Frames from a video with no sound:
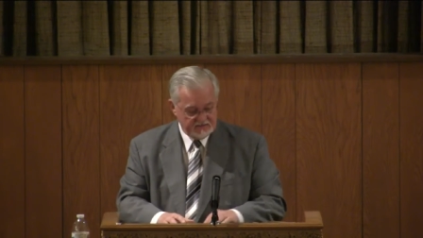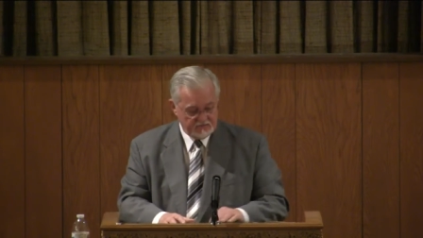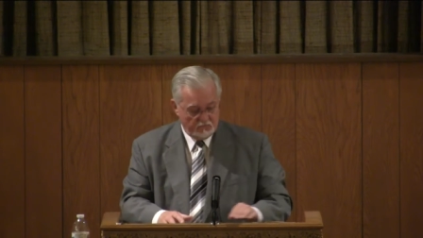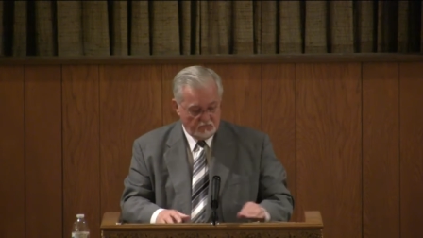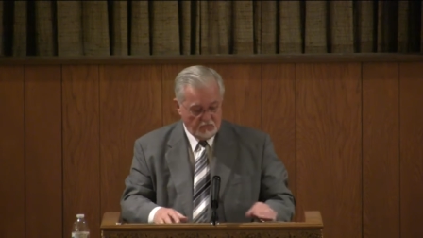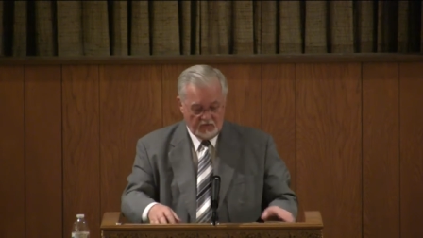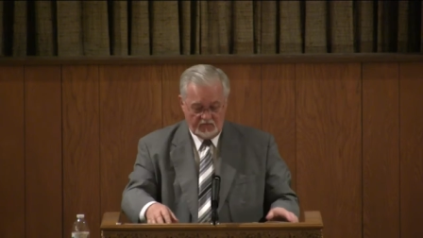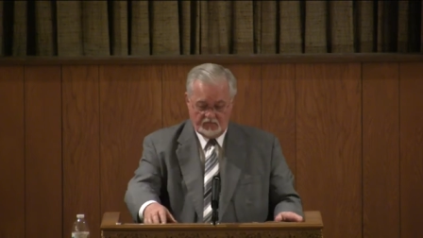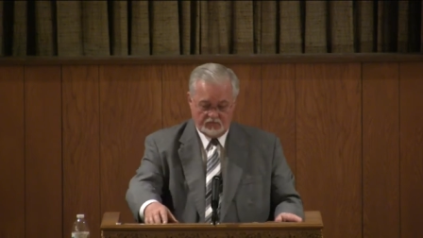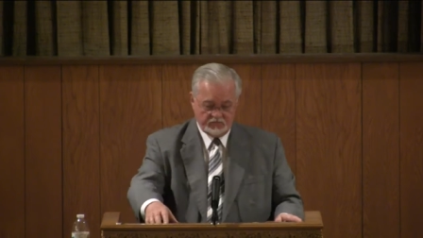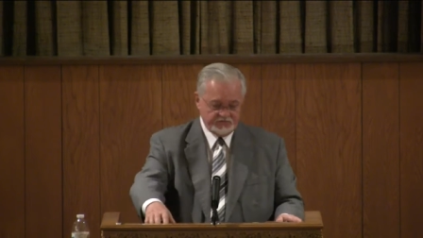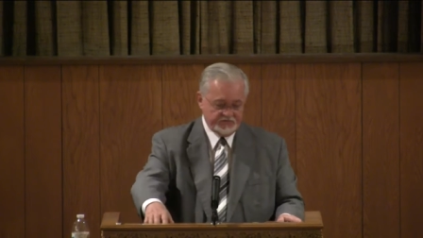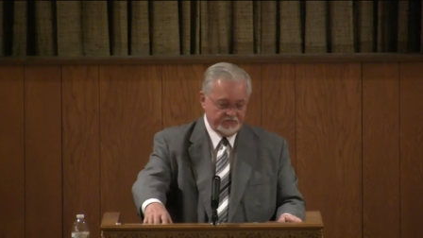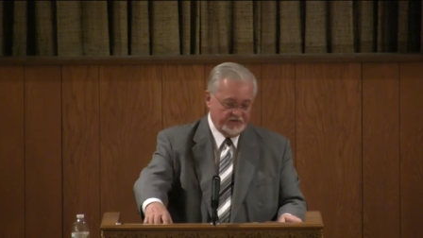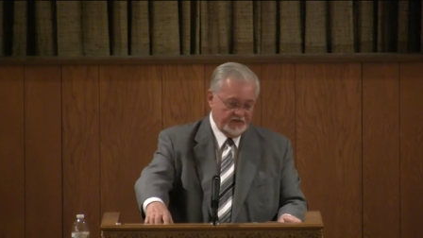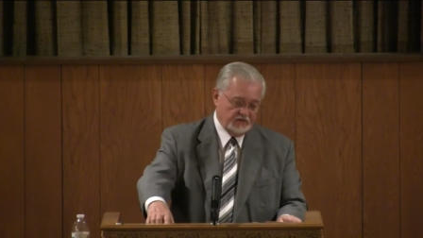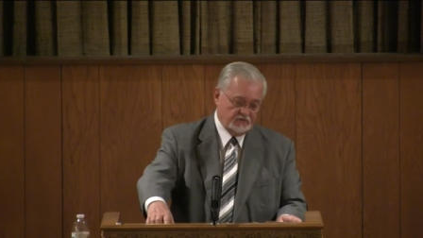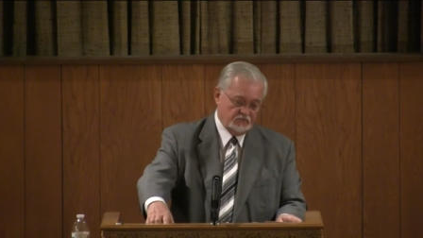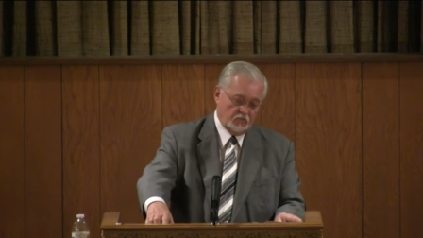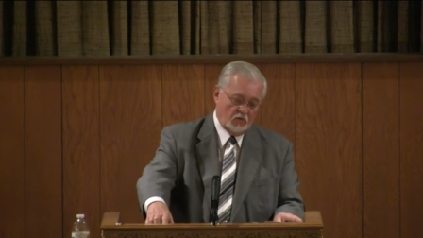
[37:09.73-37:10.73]
and one of those
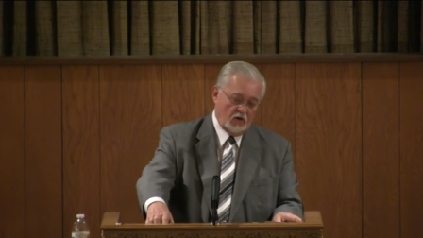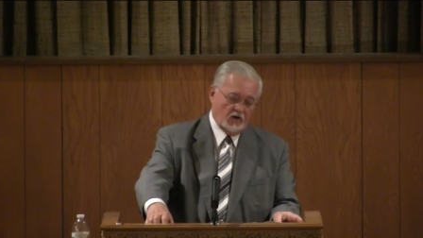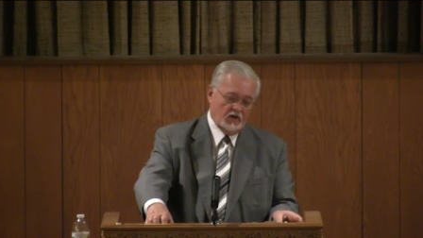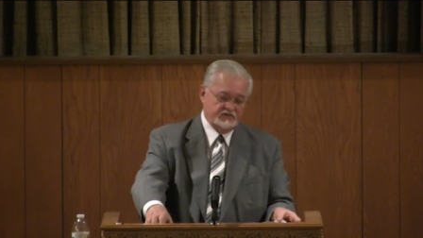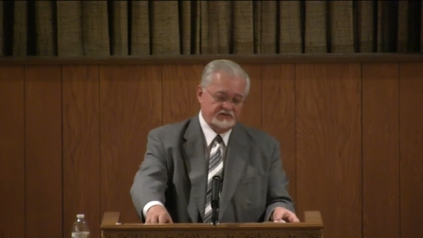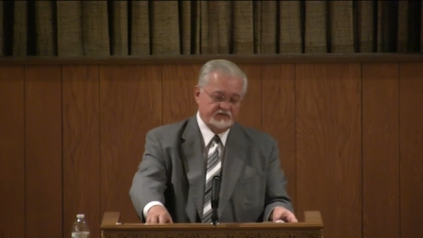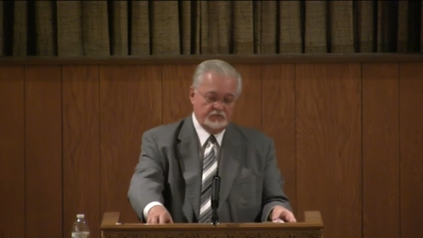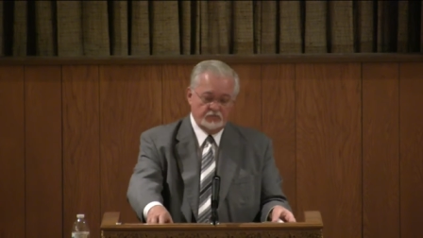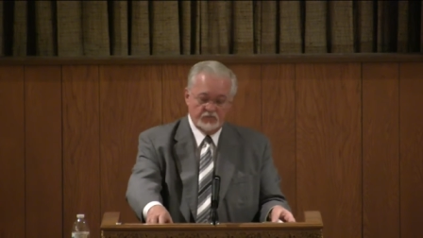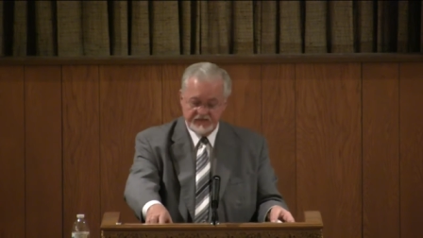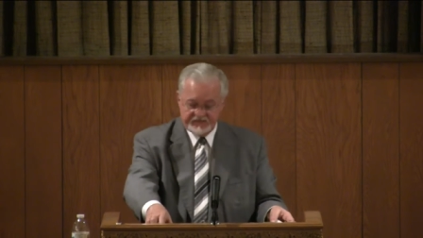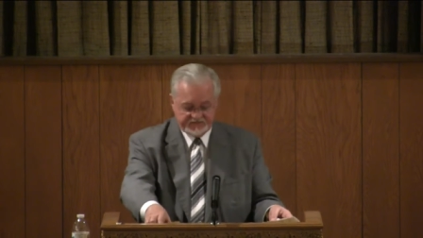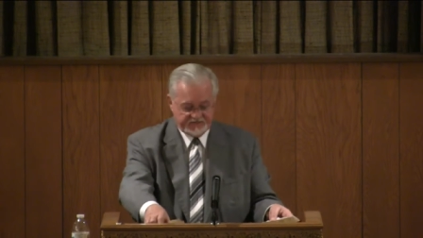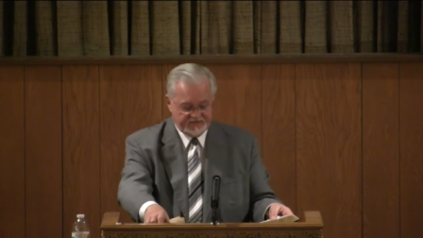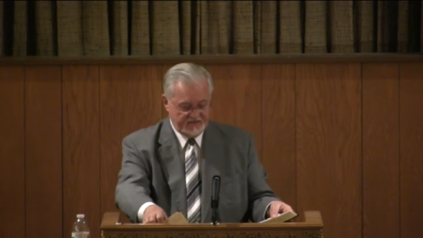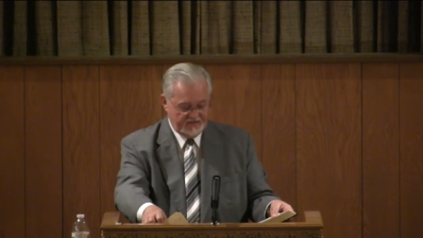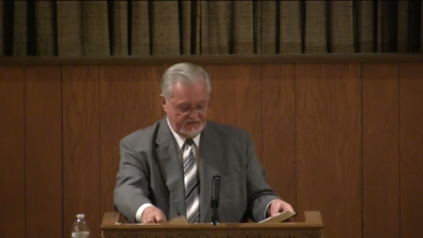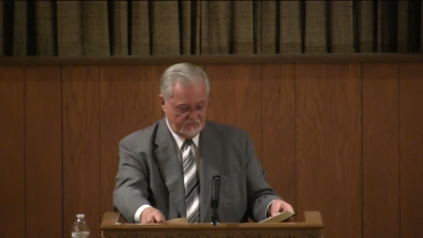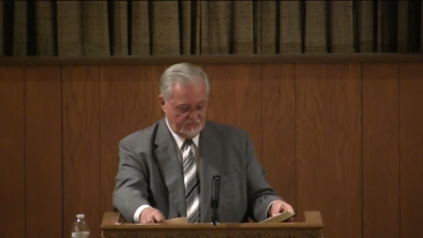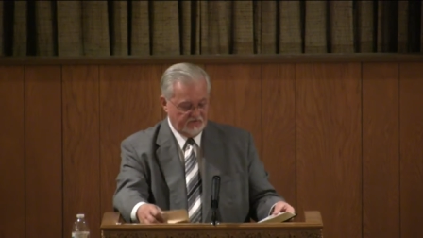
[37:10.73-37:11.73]
things was that we
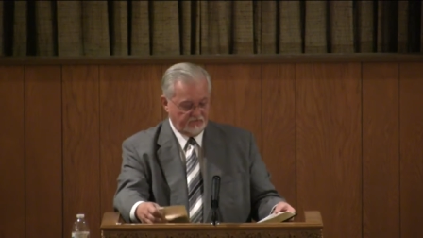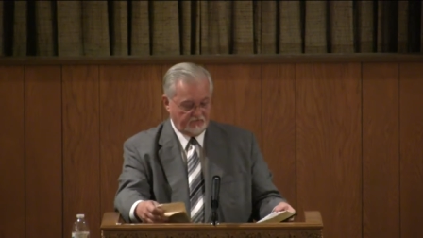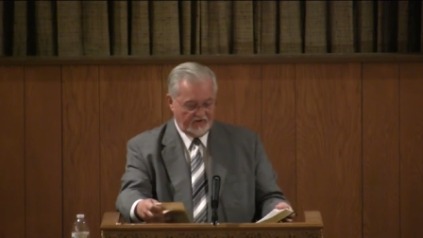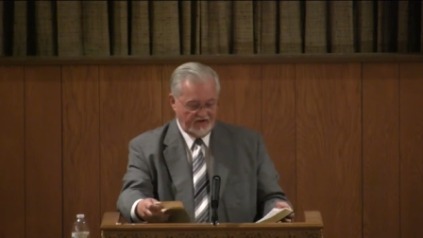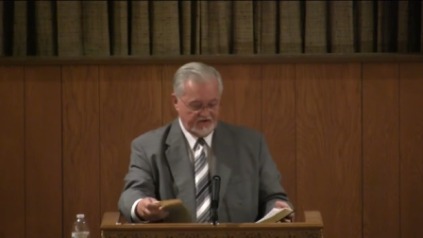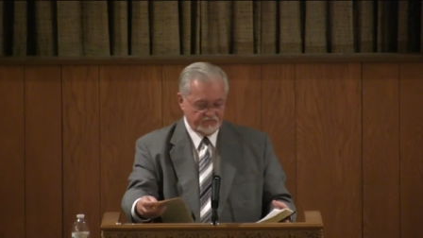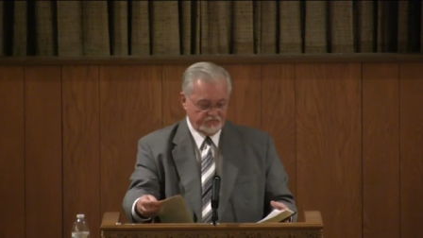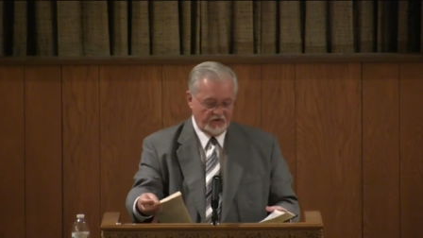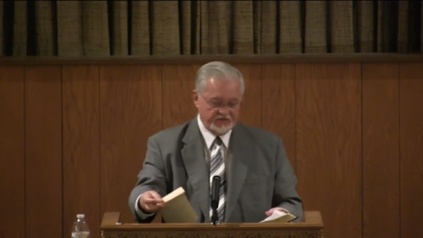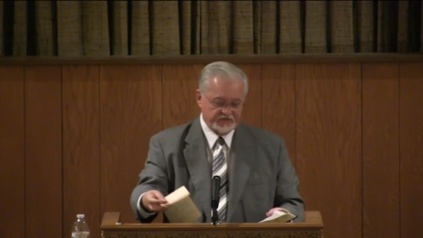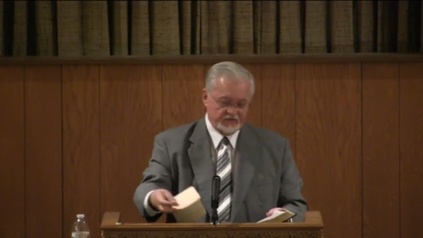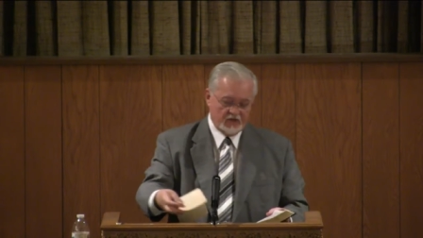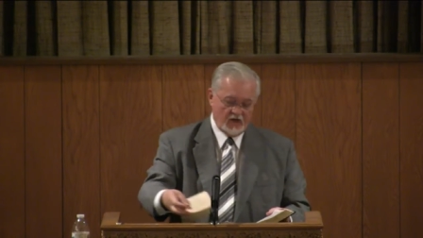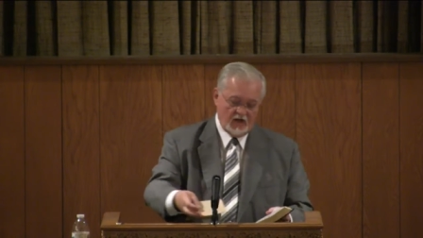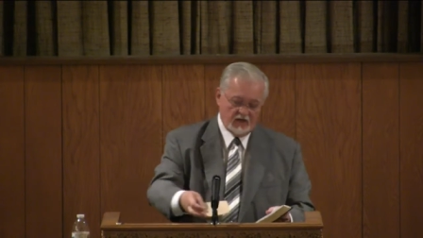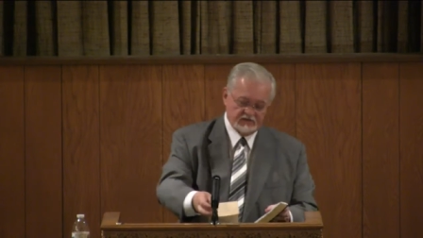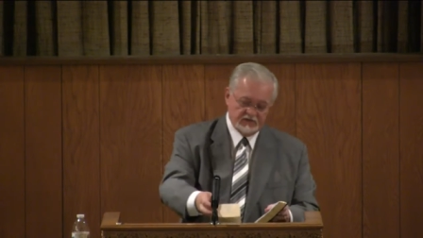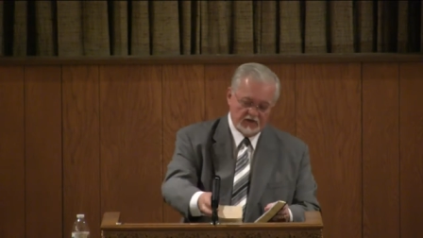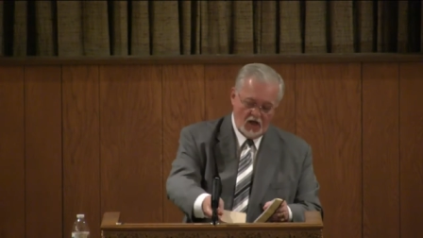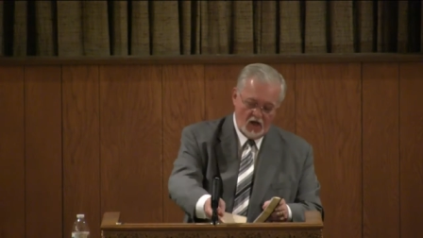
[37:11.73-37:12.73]
sin. We transgress
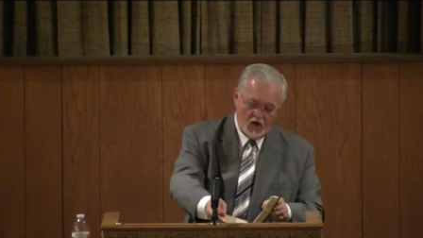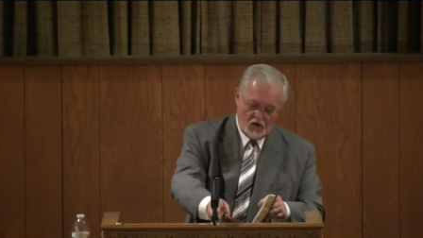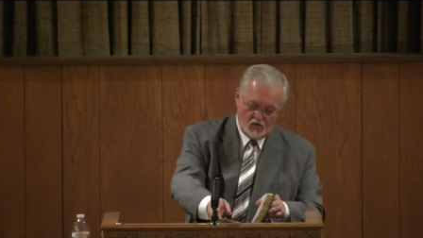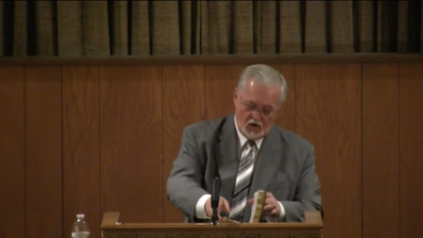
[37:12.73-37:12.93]
God's law.